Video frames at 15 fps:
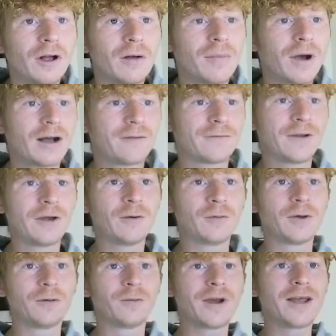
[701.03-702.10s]
But I think
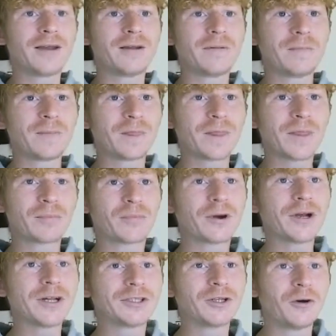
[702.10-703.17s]
we win.
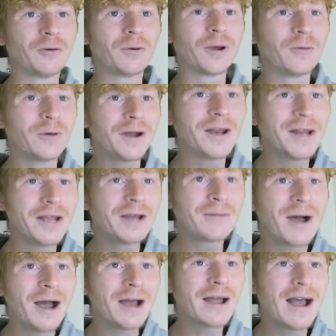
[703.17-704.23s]
Pretty sure we win here,
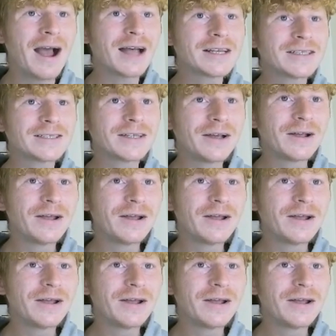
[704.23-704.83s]
my guys.